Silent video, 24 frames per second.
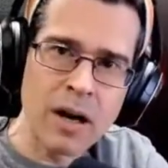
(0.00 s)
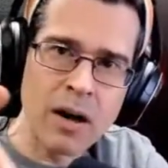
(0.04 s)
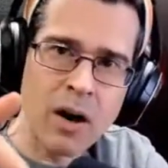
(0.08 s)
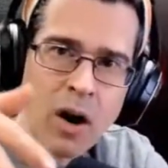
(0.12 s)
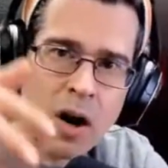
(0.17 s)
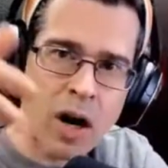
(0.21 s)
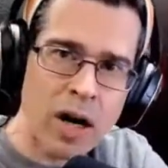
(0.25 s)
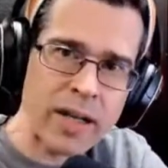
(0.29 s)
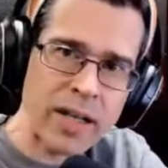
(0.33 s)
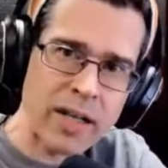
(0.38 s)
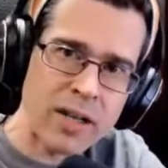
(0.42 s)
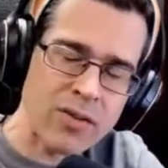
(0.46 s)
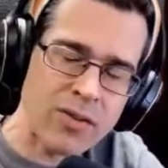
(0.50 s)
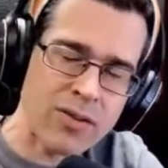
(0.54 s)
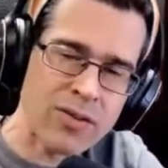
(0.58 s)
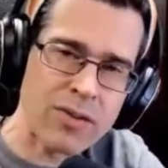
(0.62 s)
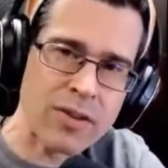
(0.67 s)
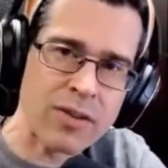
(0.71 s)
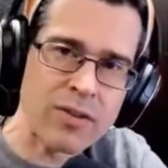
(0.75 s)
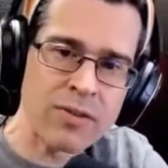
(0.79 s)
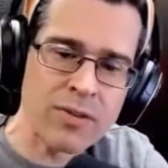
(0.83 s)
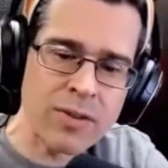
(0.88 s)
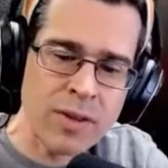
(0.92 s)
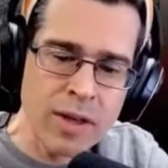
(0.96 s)

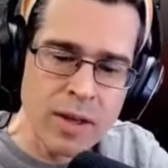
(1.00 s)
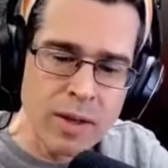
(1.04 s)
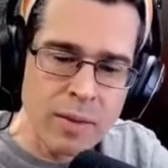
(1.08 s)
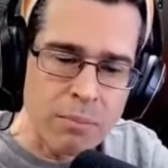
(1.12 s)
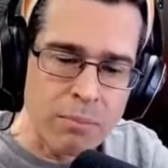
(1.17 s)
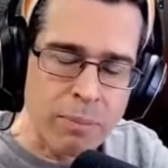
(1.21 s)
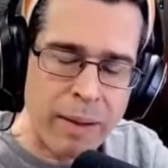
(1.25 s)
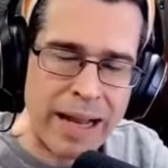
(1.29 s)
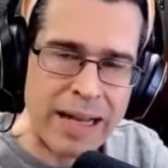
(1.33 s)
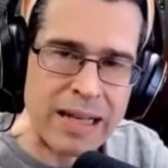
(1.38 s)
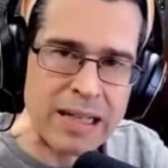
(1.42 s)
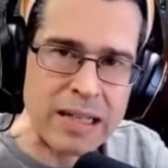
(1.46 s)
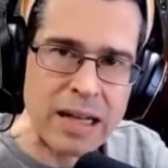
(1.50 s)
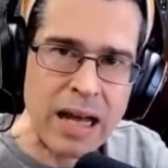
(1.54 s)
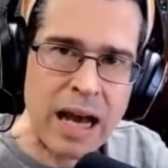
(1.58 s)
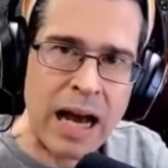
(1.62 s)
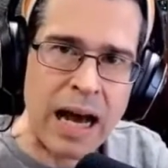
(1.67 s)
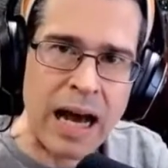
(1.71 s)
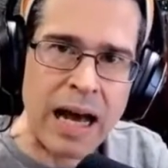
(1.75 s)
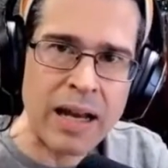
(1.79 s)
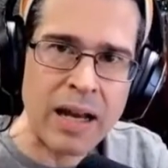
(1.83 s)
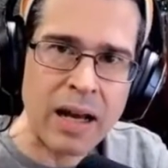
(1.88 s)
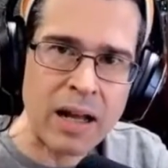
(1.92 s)
audiences by not